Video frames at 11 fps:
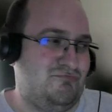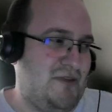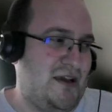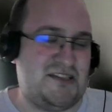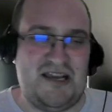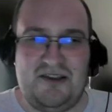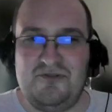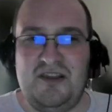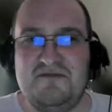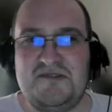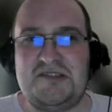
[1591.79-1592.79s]

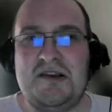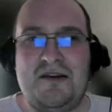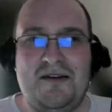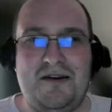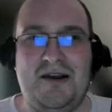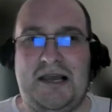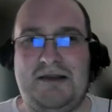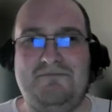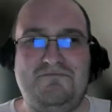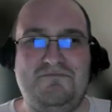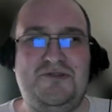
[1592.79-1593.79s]
executives,
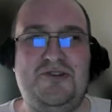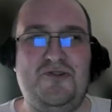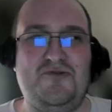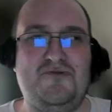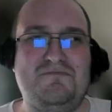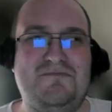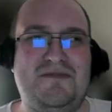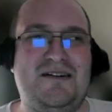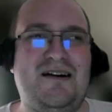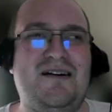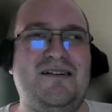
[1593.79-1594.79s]
you
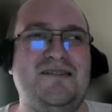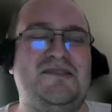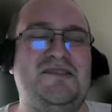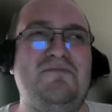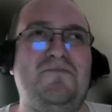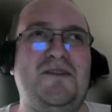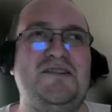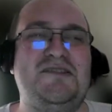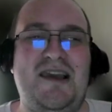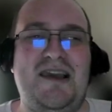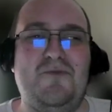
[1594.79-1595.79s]
can't simply
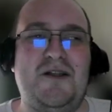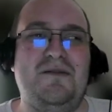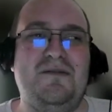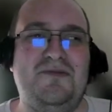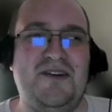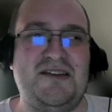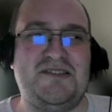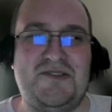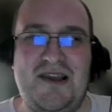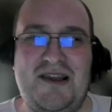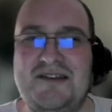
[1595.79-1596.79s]
say, well, this
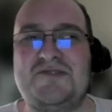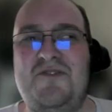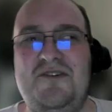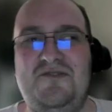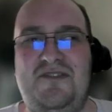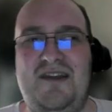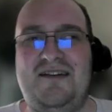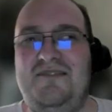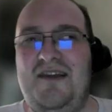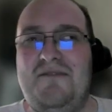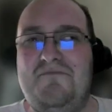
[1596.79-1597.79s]
thing is going to take a
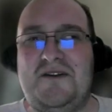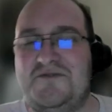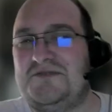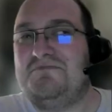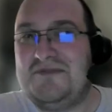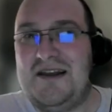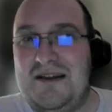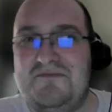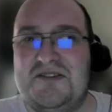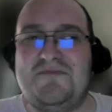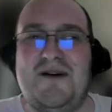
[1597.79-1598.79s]
day because
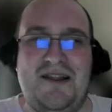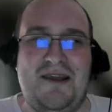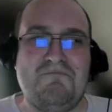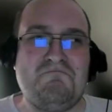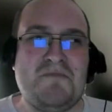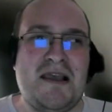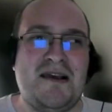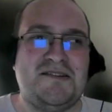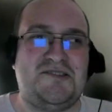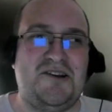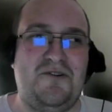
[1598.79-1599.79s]
time is money.
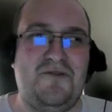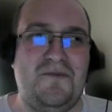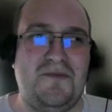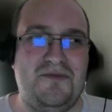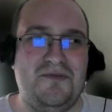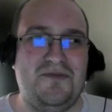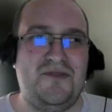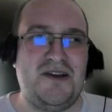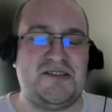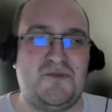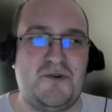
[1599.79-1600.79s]
So
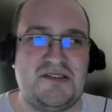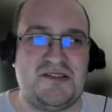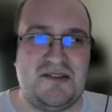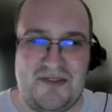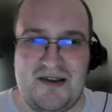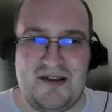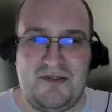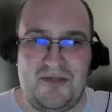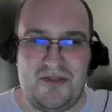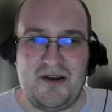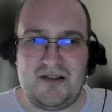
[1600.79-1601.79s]
this was the
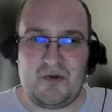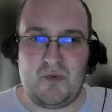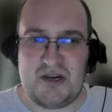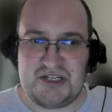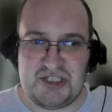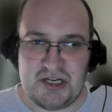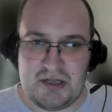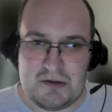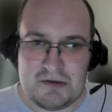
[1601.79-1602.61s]
third question.